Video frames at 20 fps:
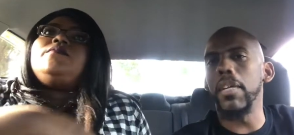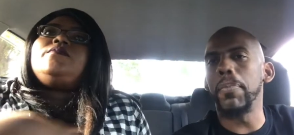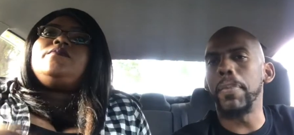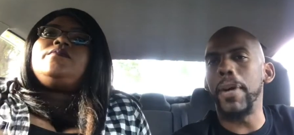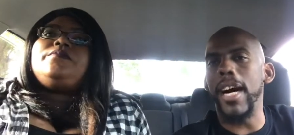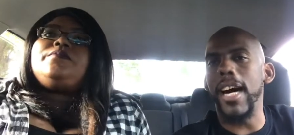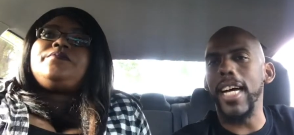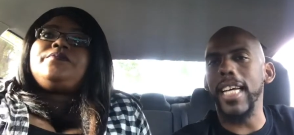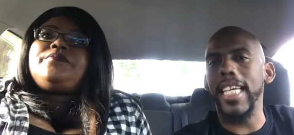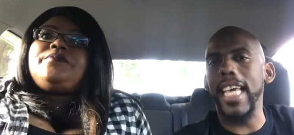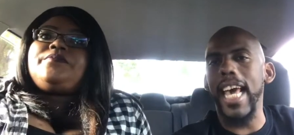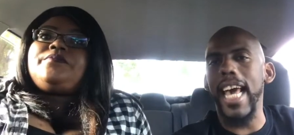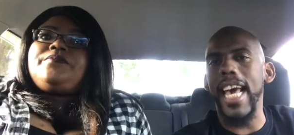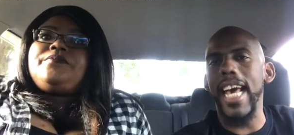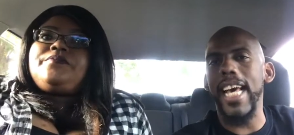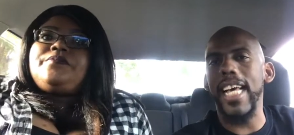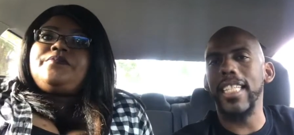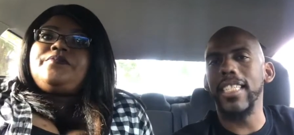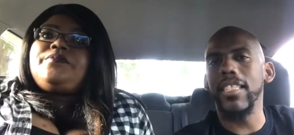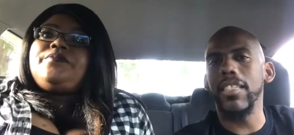Speaker 1: to
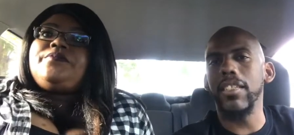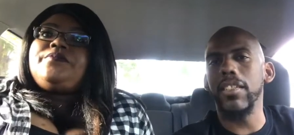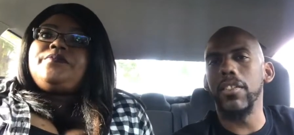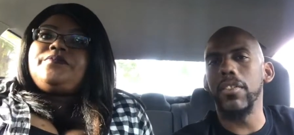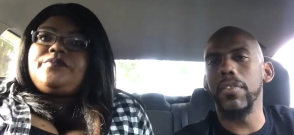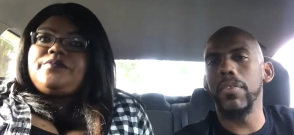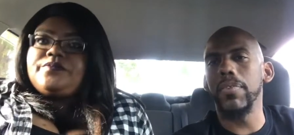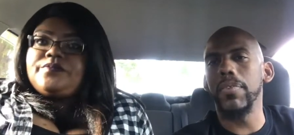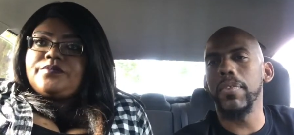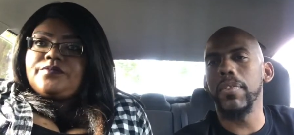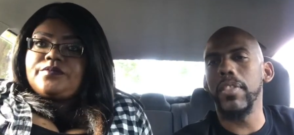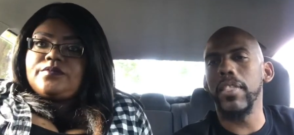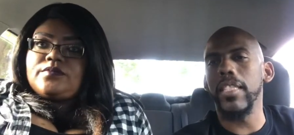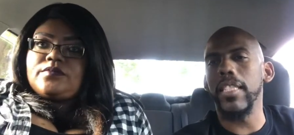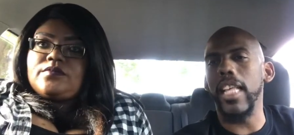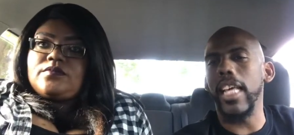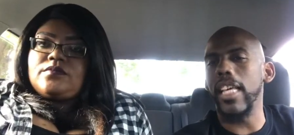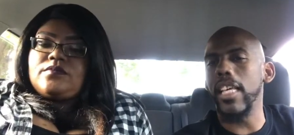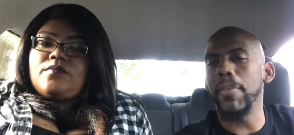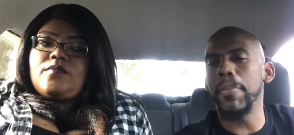podcasts. You know,
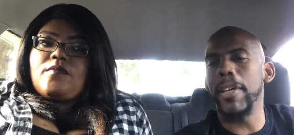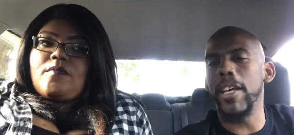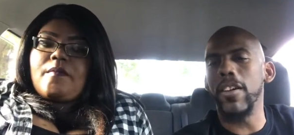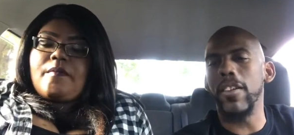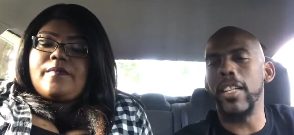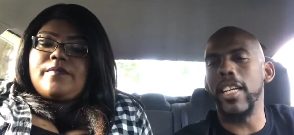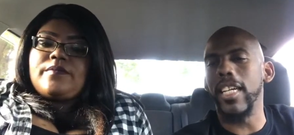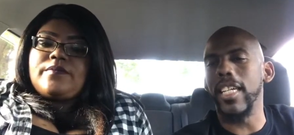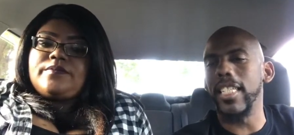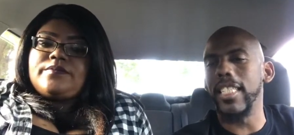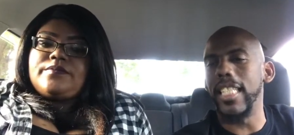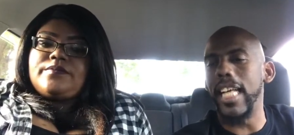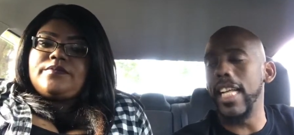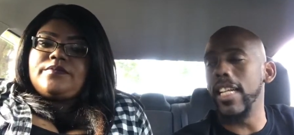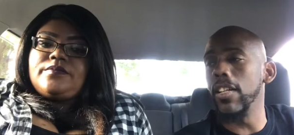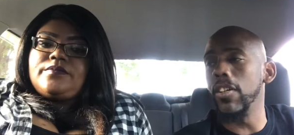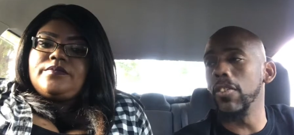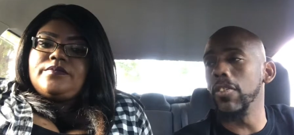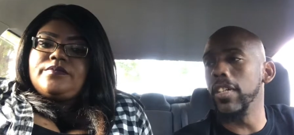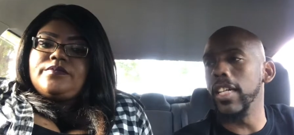they can be on there because
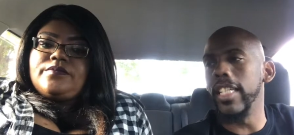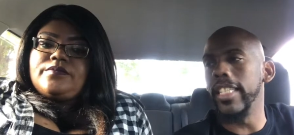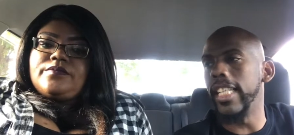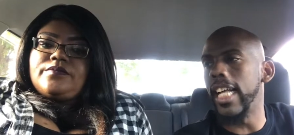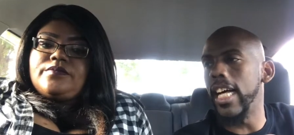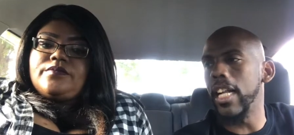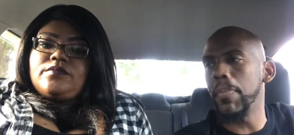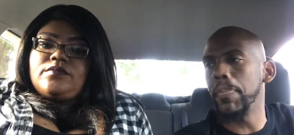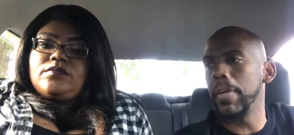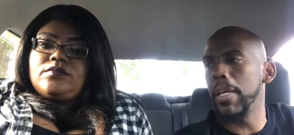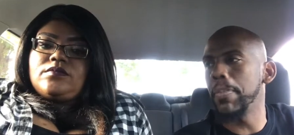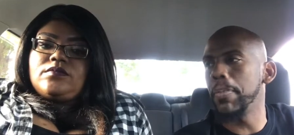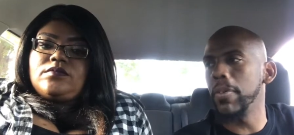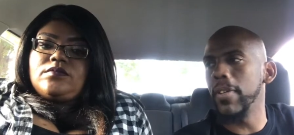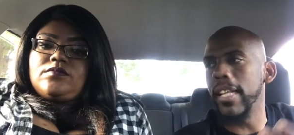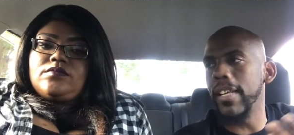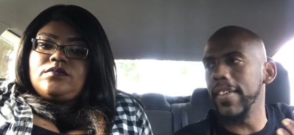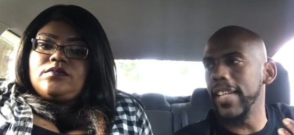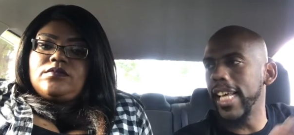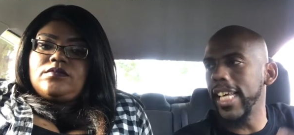I know a lot of
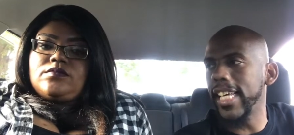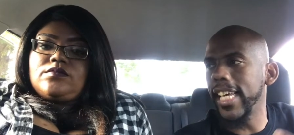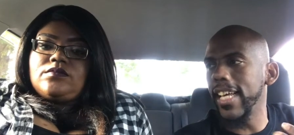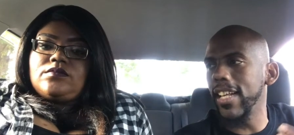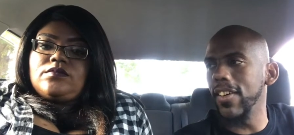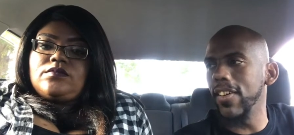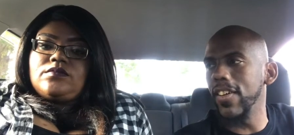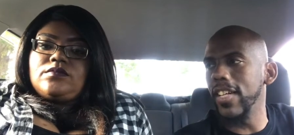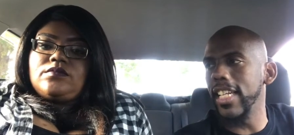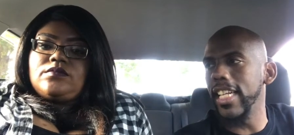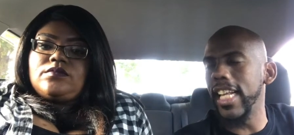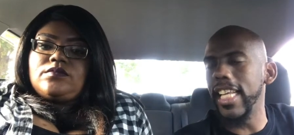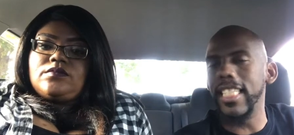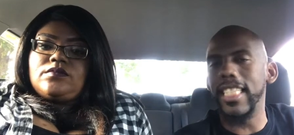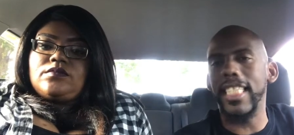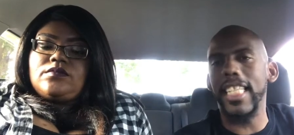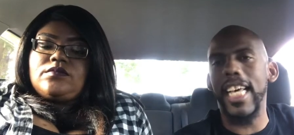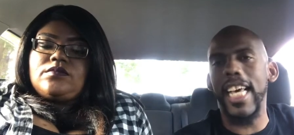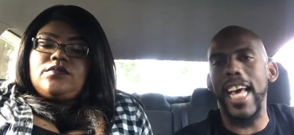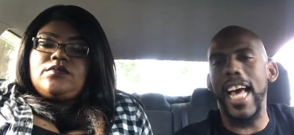people. Then they get on and
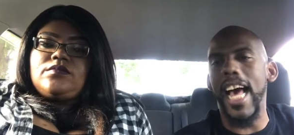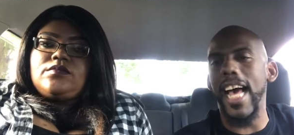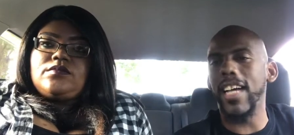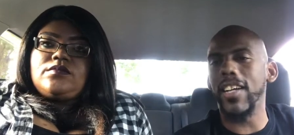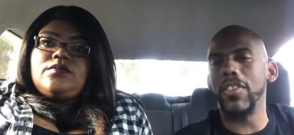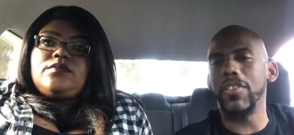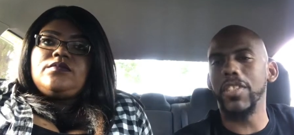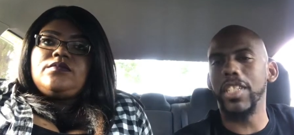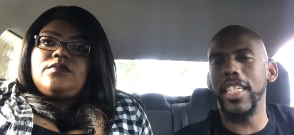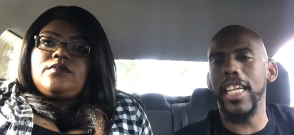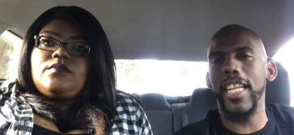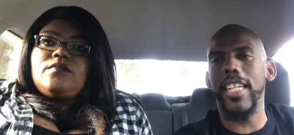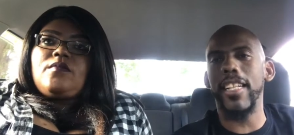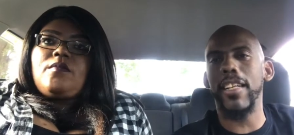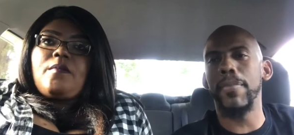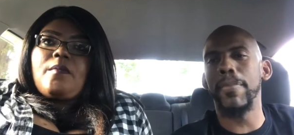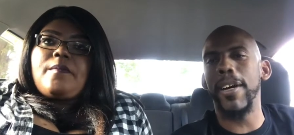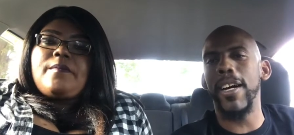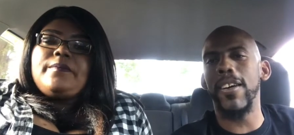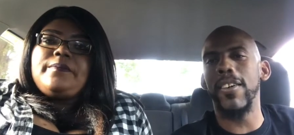they say I go check
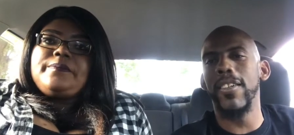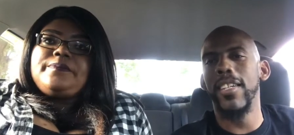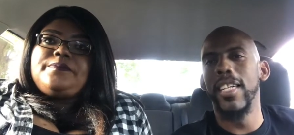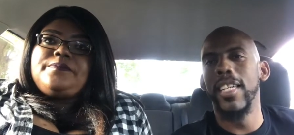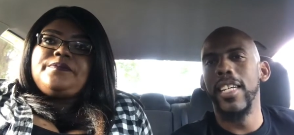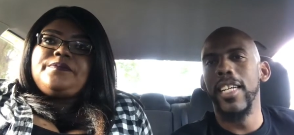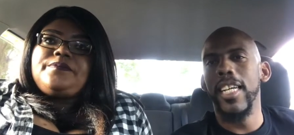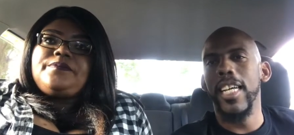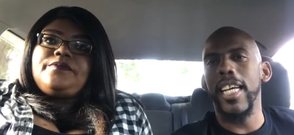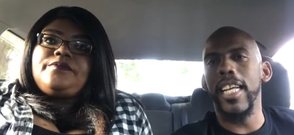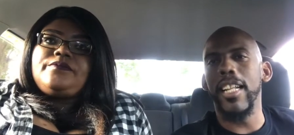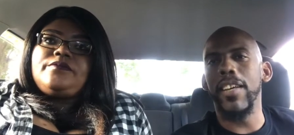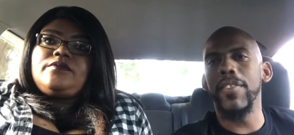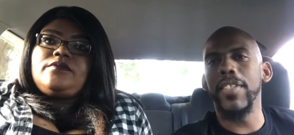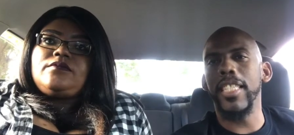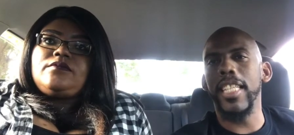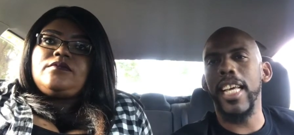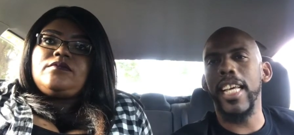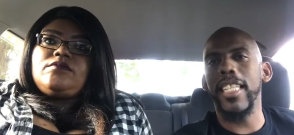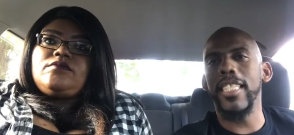them out and
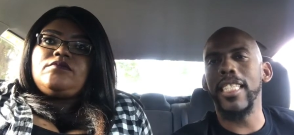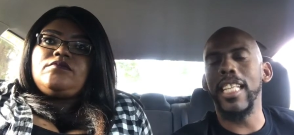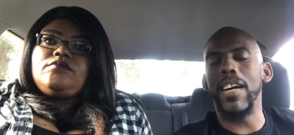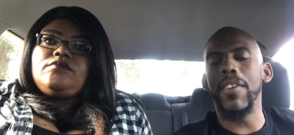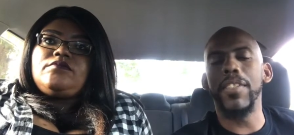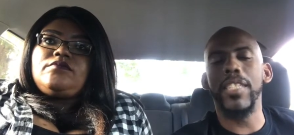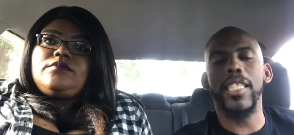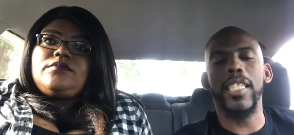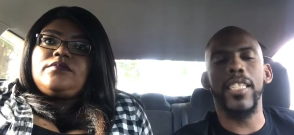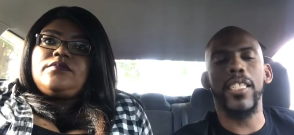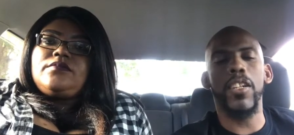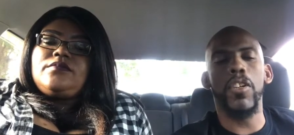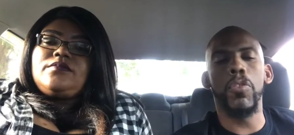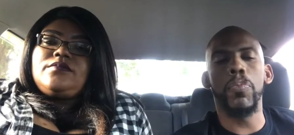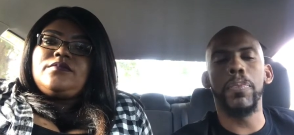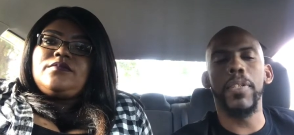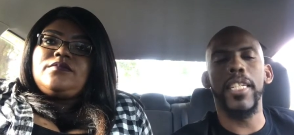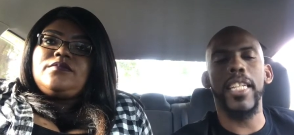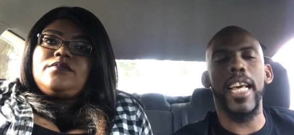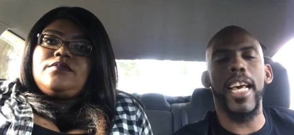everything. So I was just
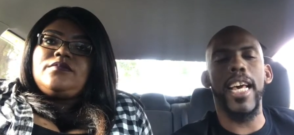hoping